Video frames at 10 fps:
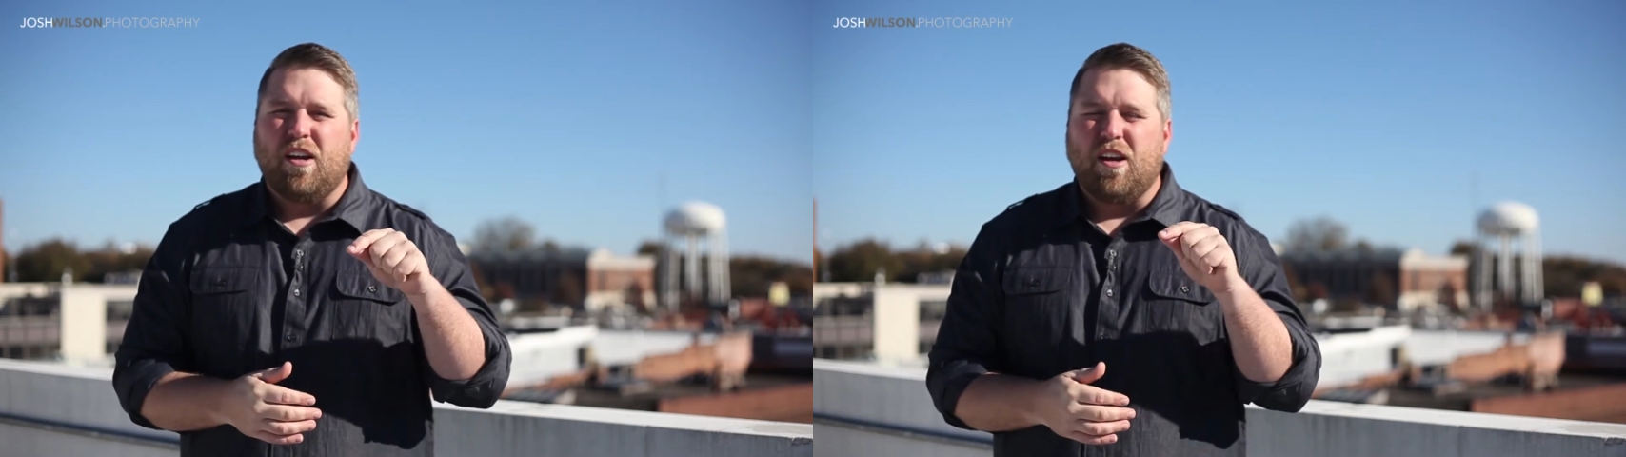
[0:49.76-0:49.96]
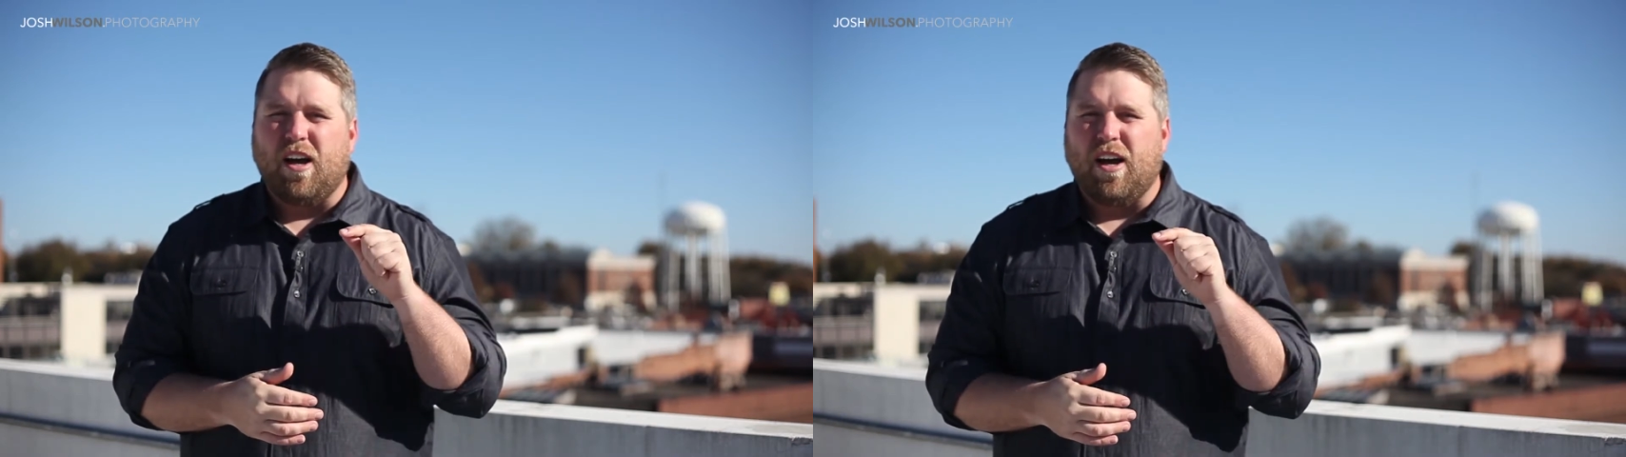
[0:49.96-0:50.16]

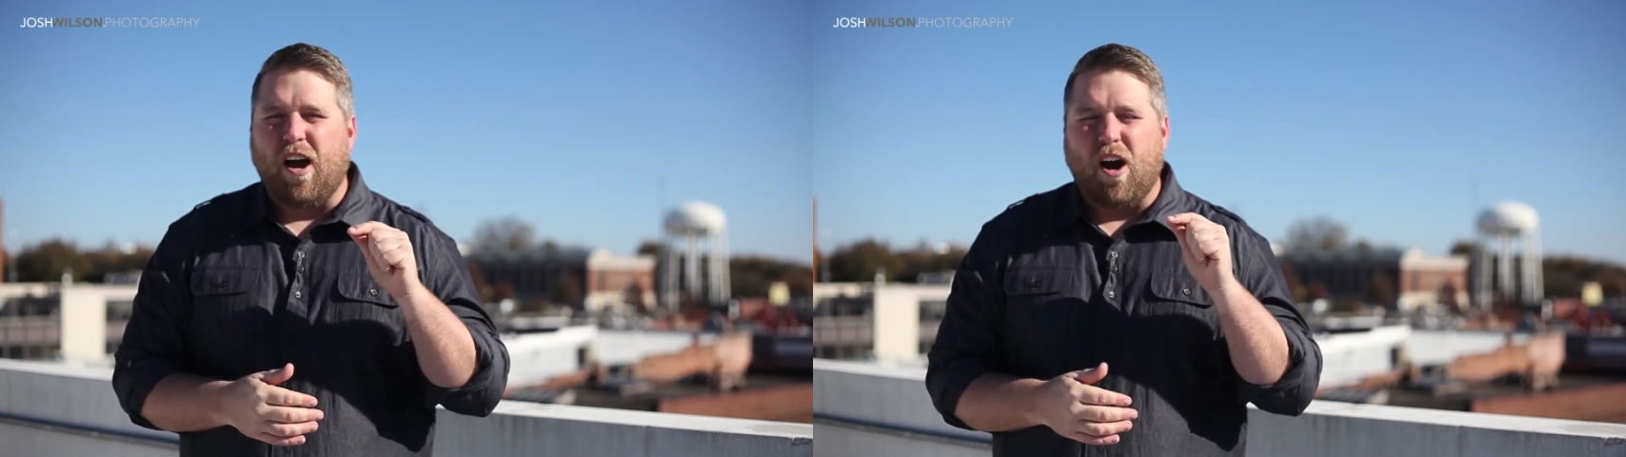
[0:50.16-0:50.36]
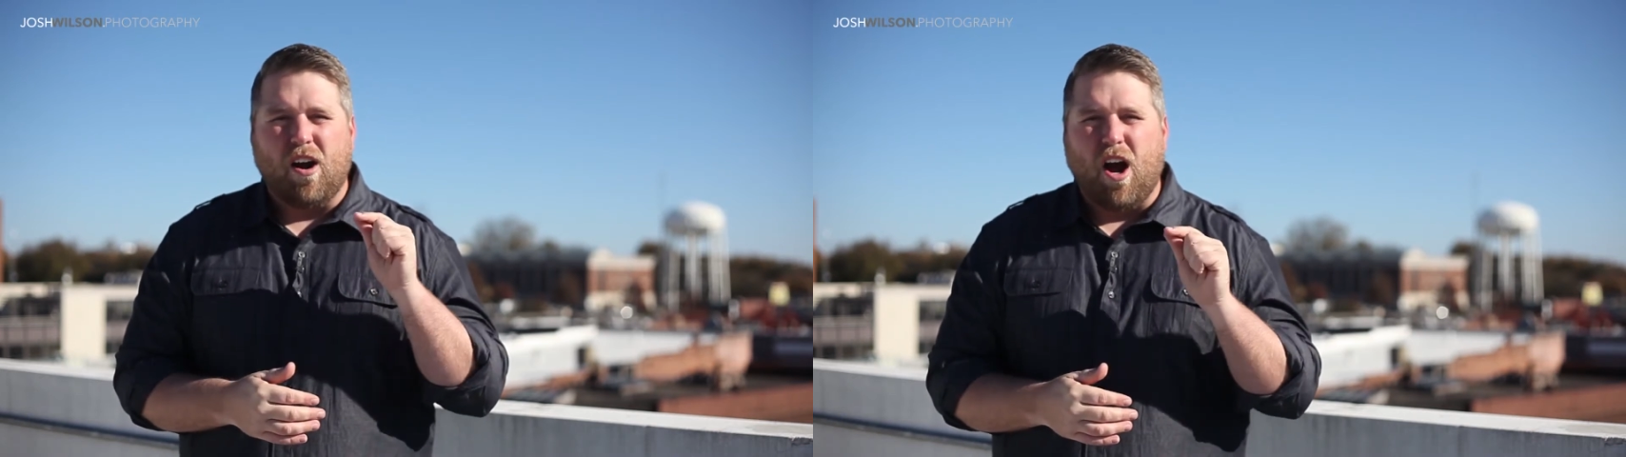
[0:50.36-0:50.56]

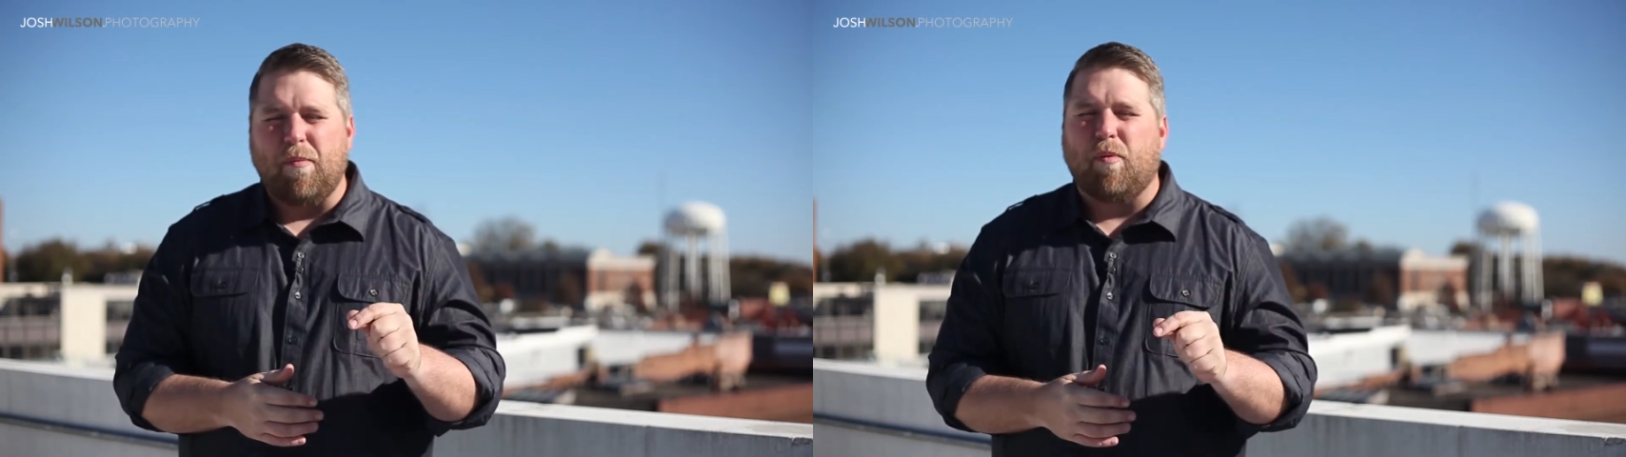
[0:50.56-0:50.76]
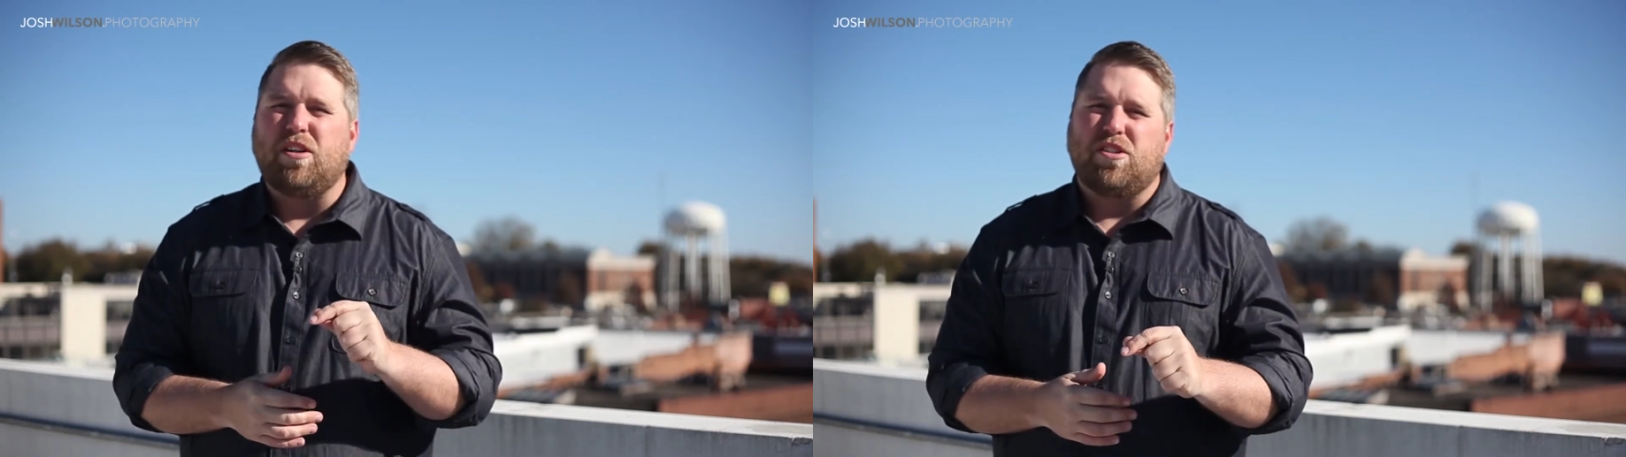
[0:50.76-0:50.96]
our
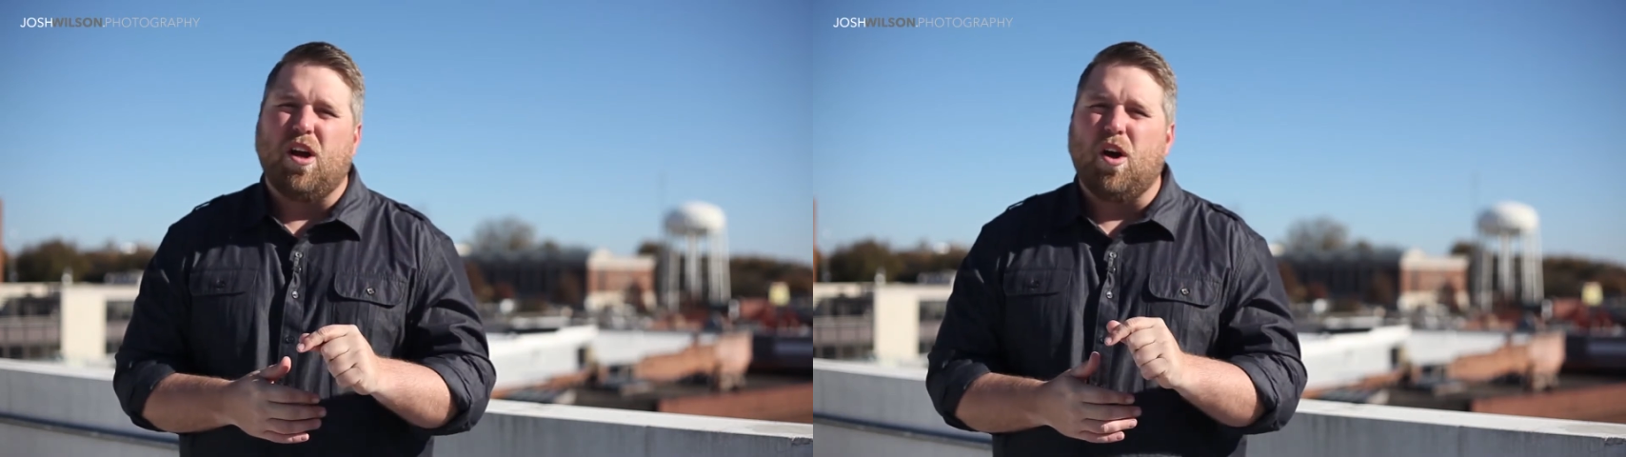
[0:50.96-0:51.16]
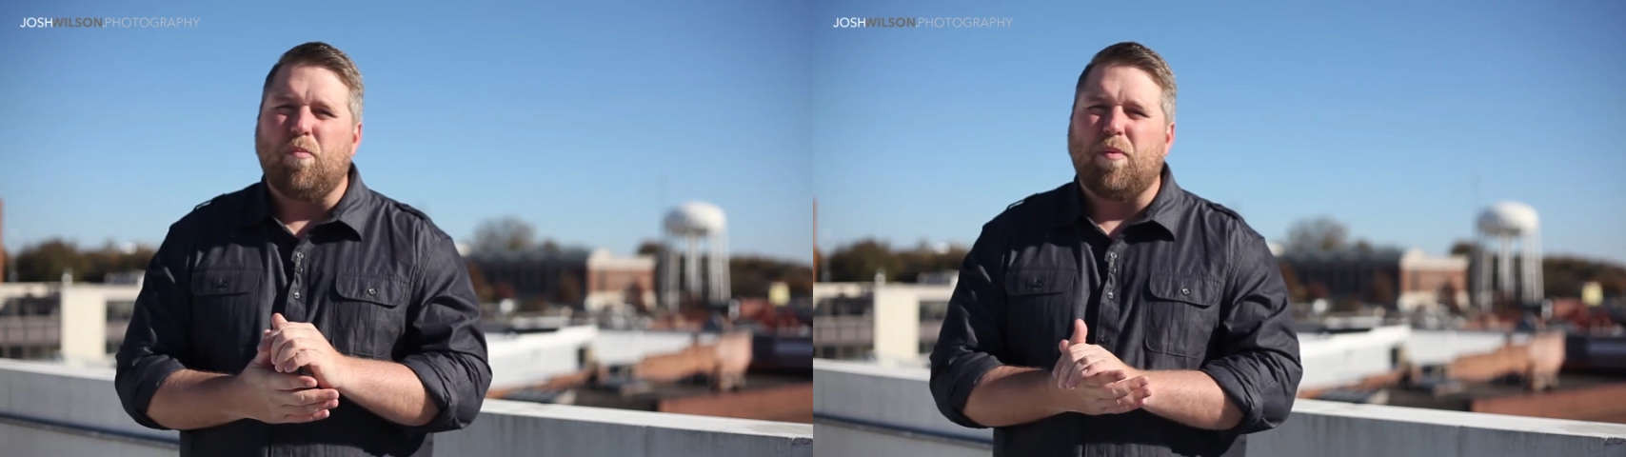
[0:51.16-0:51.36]
Operation
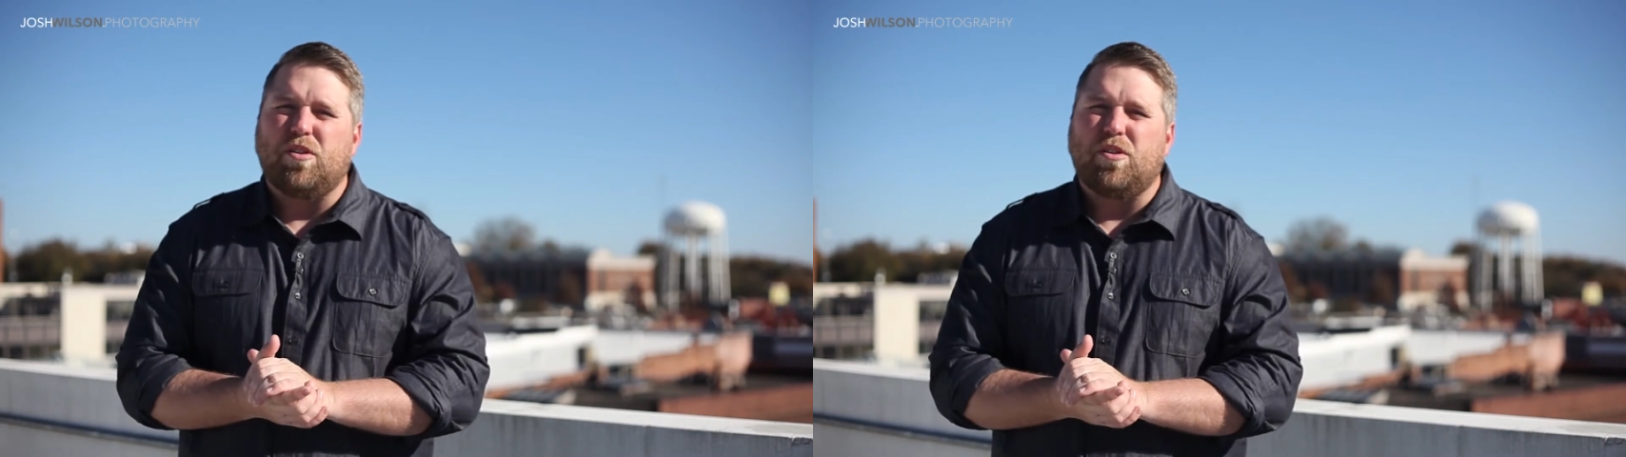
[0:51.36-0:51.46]
Hope